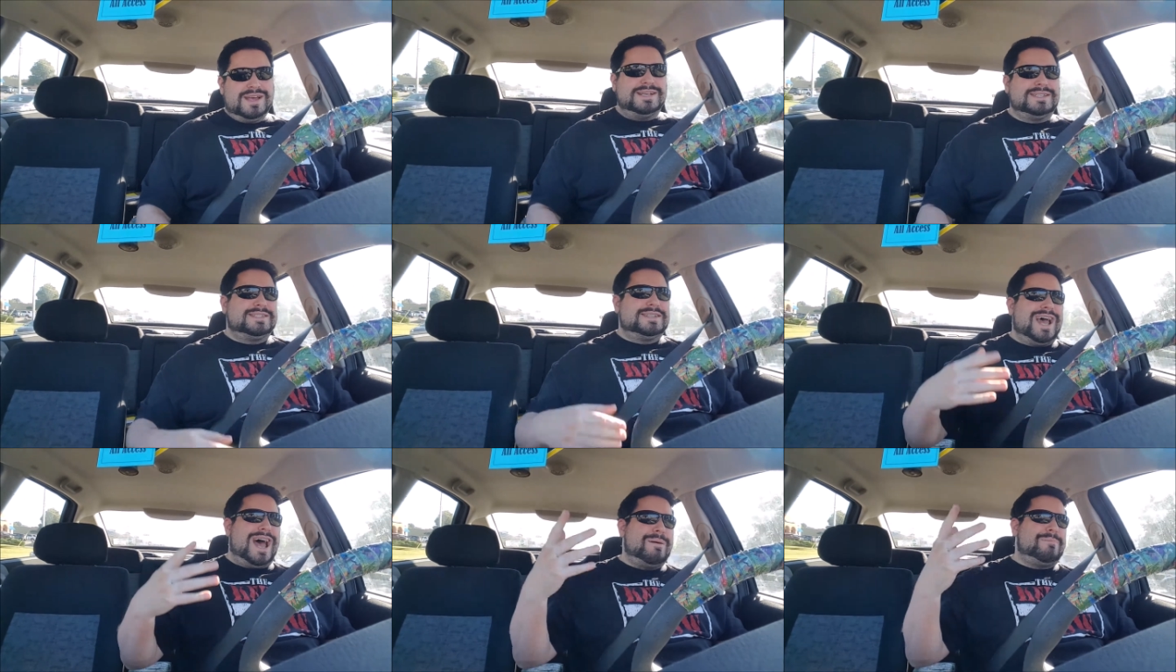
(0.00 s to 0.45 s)

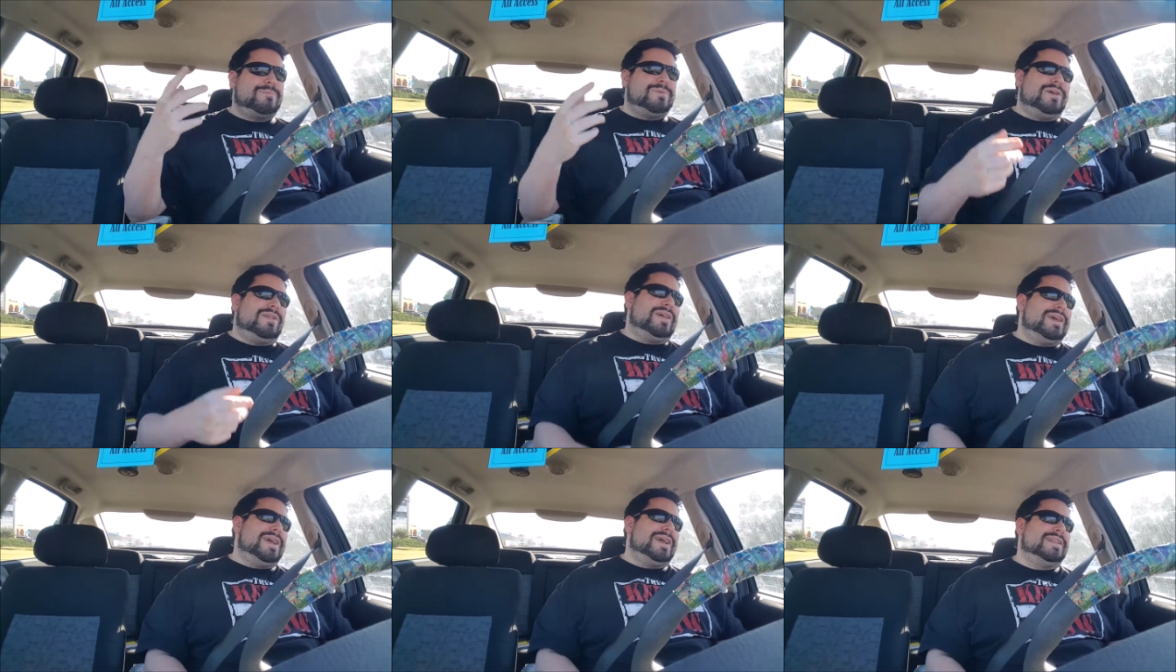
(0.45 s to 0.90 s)
He's top
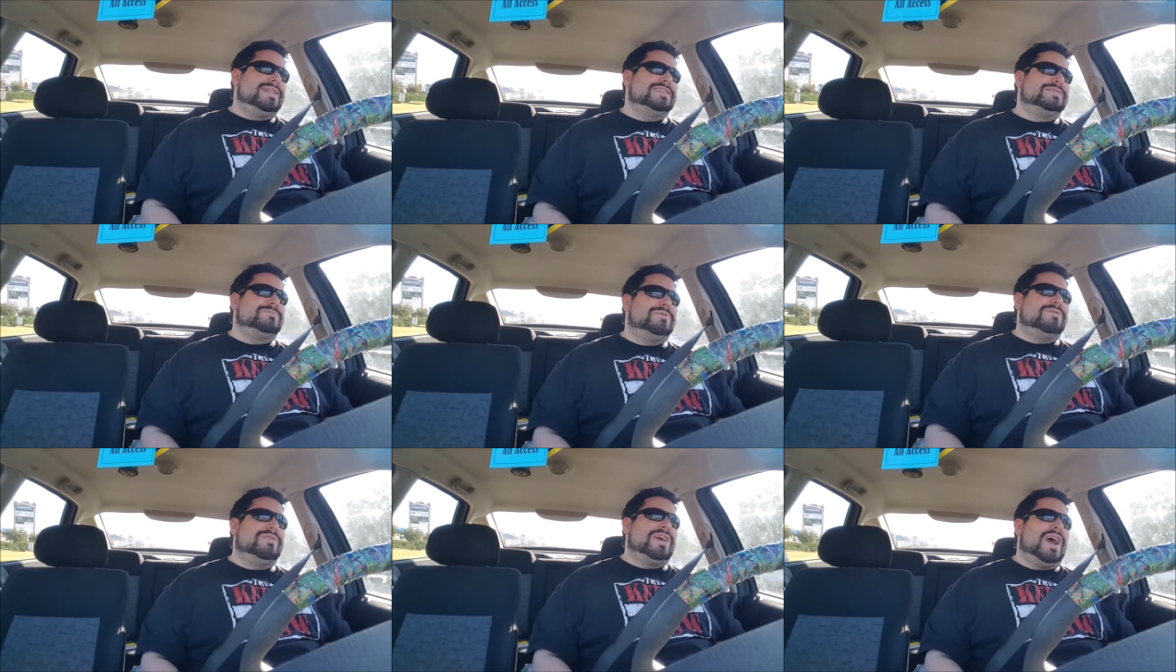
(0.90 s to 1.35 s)
billing in
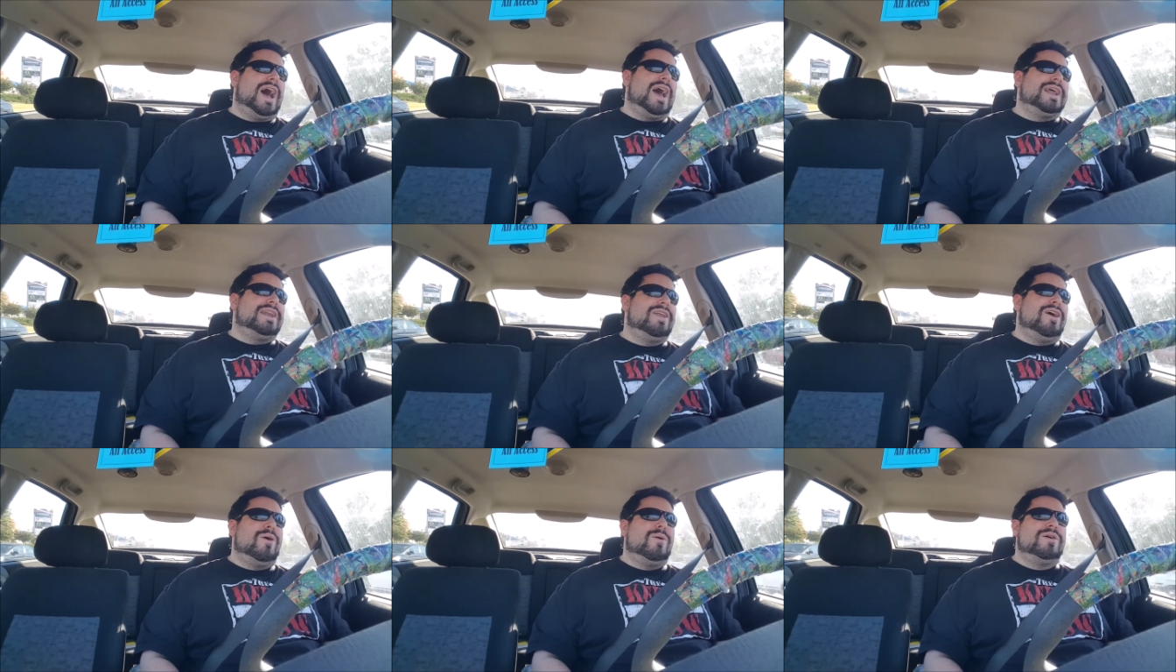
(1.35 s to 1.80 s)
this movie.
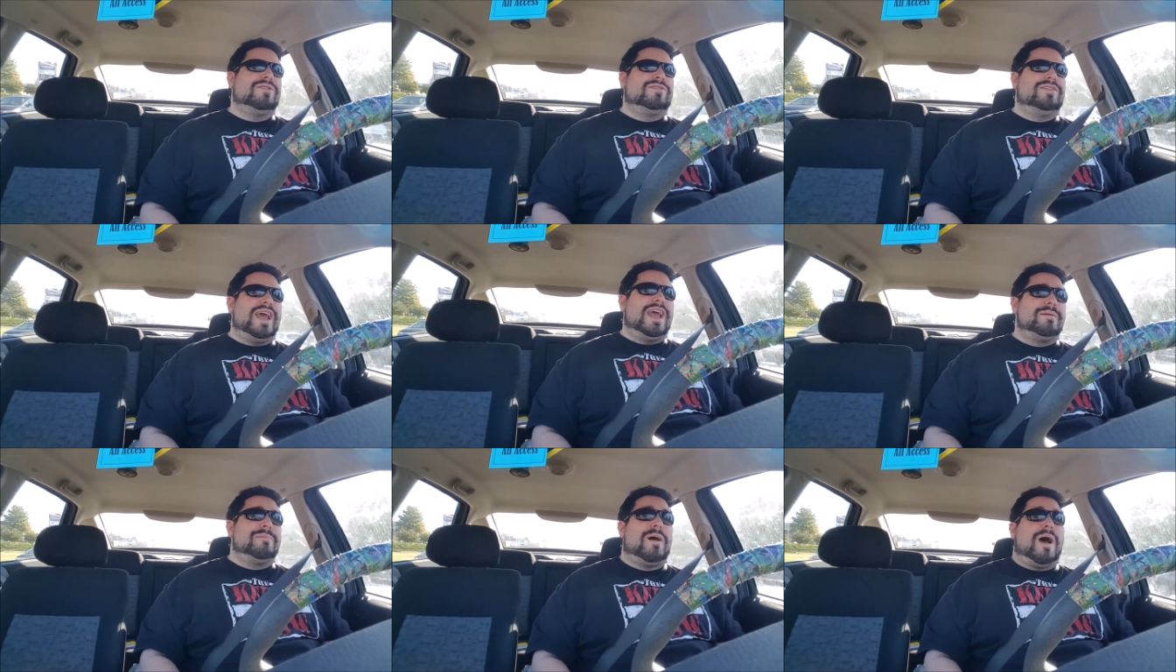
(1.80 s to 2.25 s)
I know his
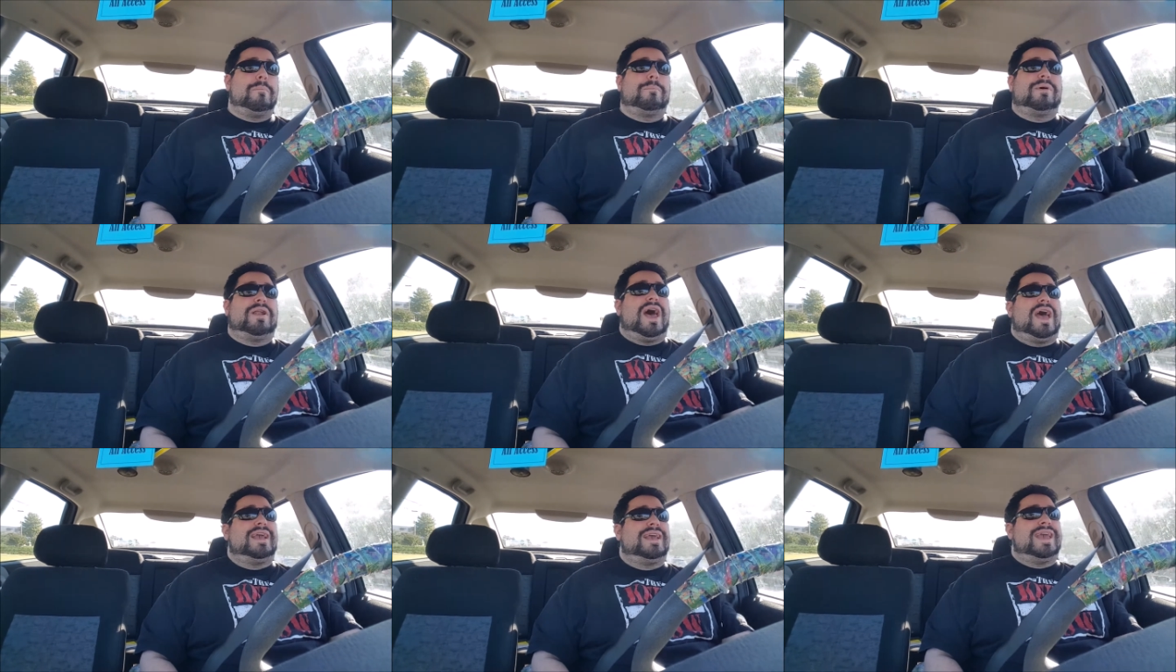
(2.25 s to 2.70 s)
name,
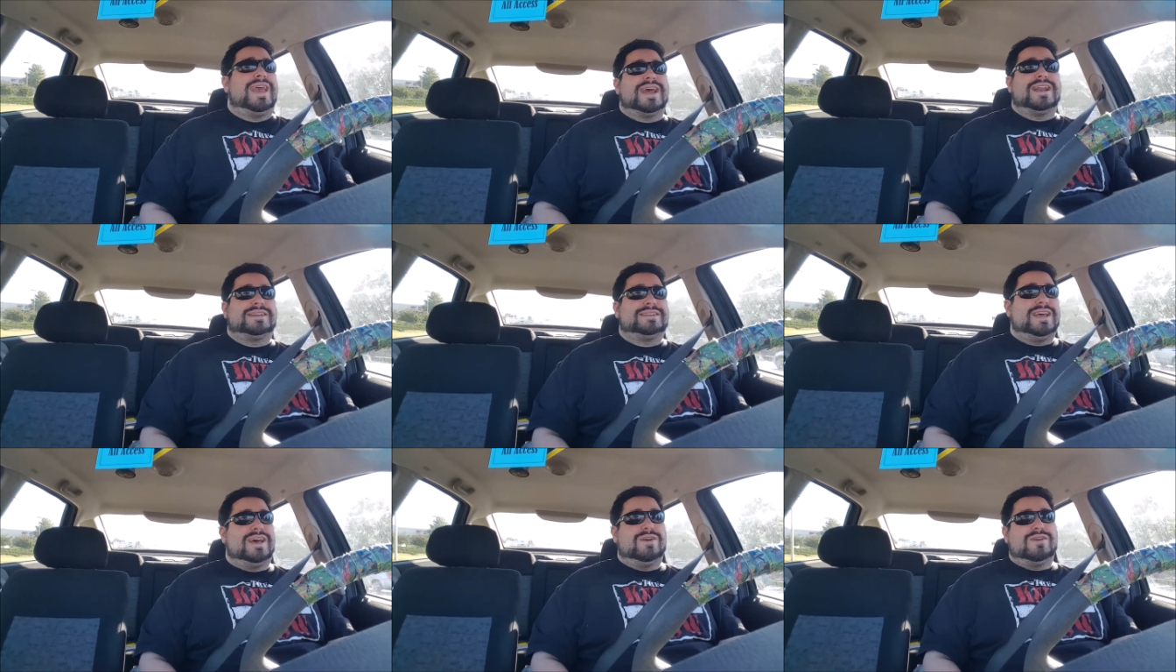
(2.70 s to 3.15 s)
but I
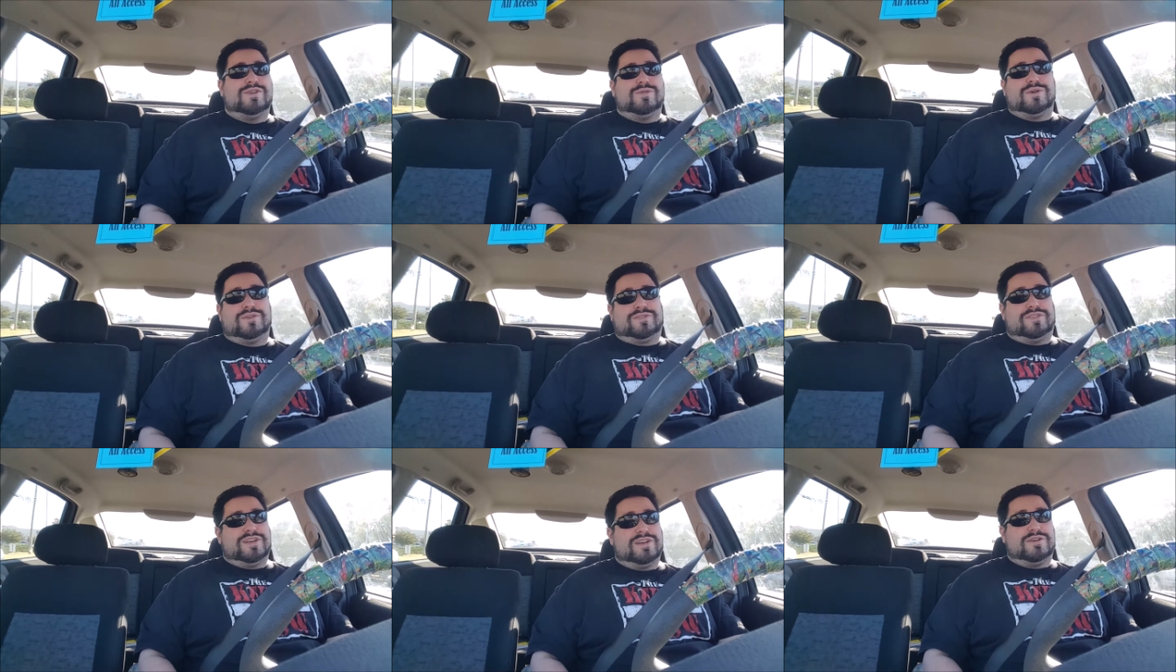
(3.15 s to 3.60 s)
can't tell
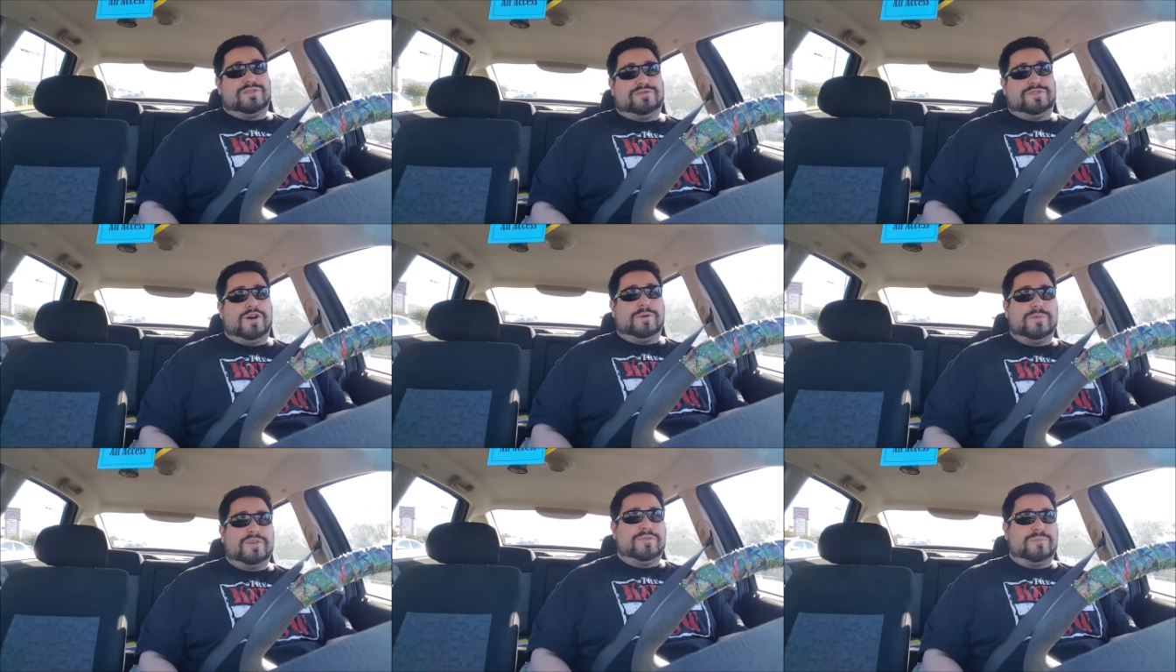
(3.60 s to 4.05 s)
you a single
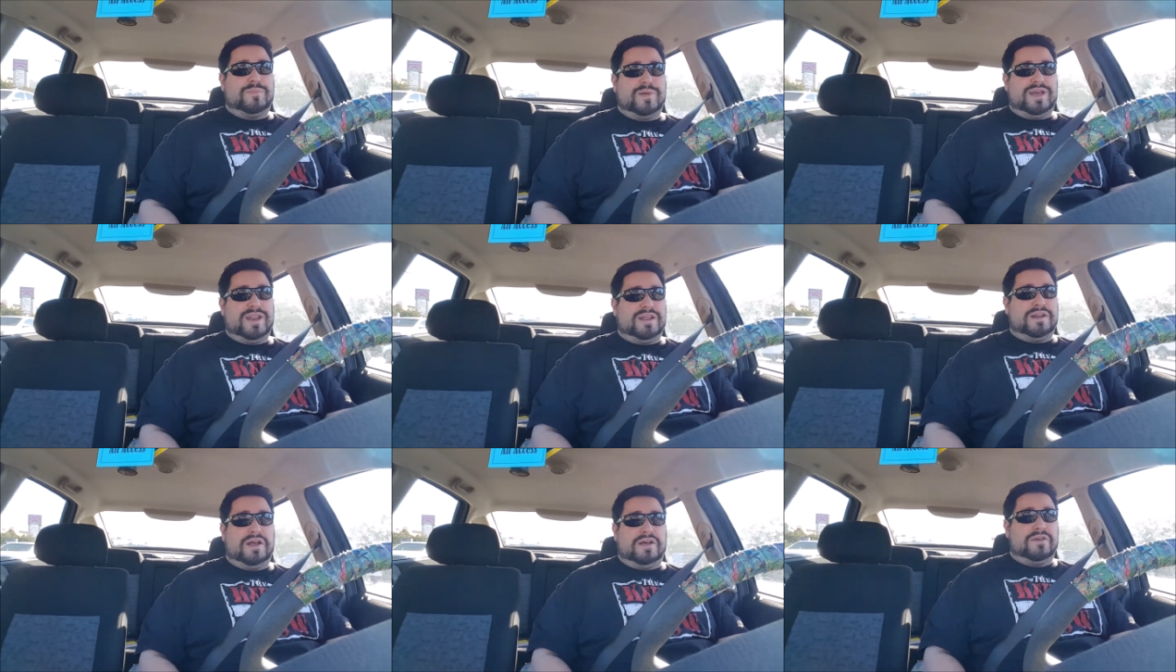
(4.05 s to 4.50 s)
film he's
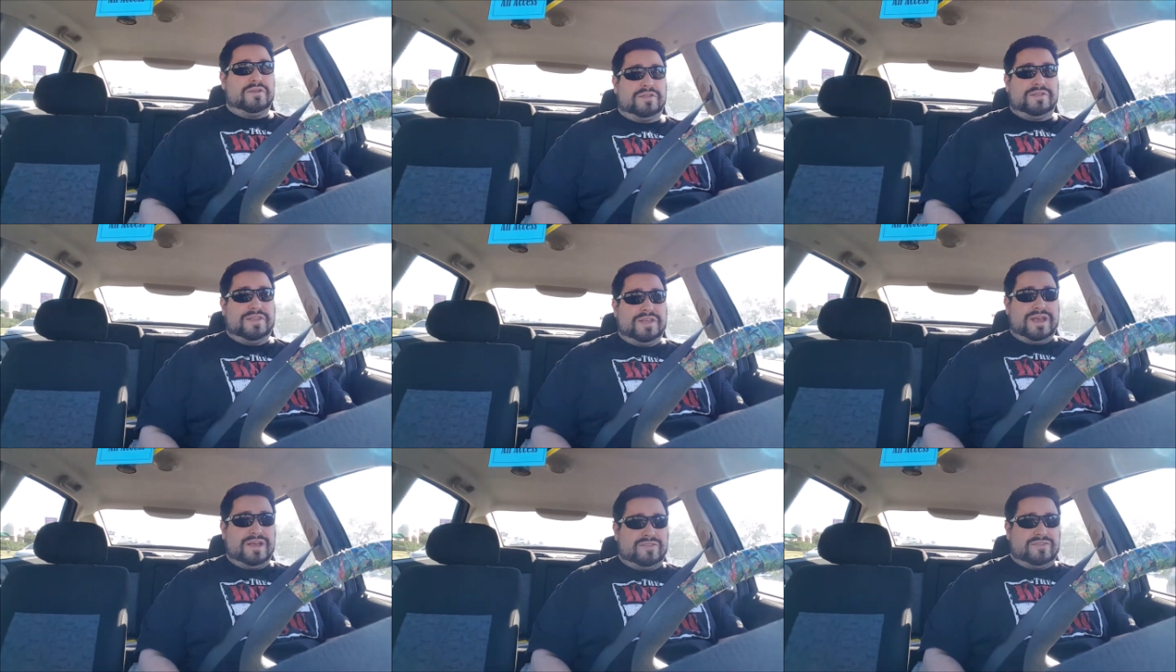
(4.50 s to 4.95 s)
been in other
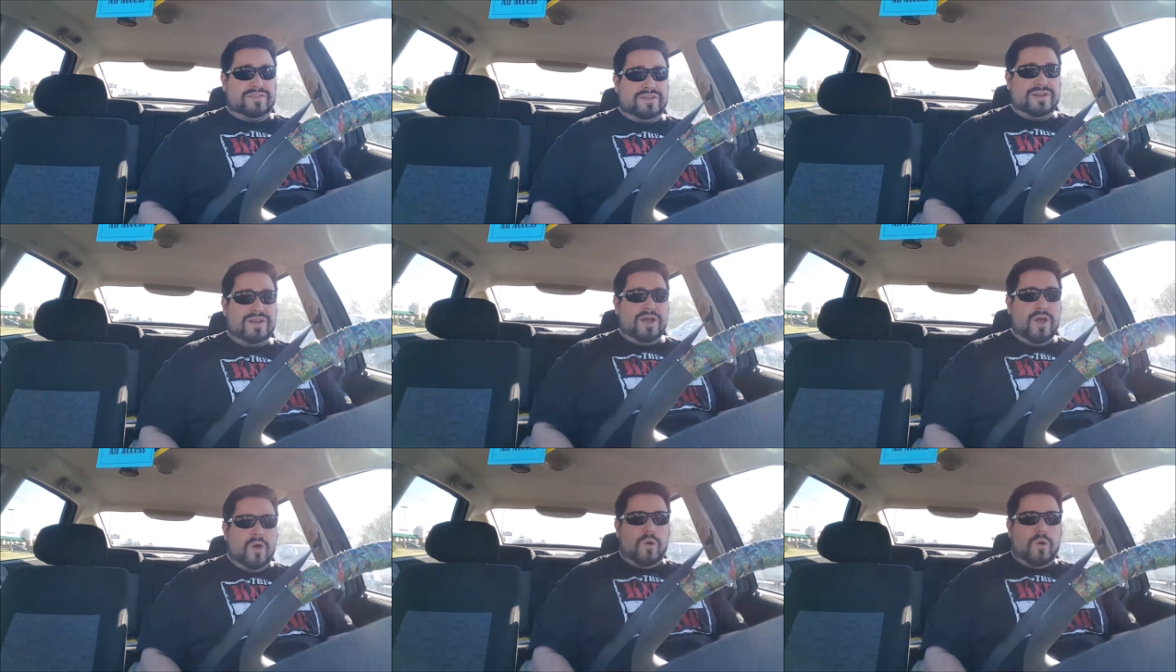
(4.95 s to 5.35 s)
than this.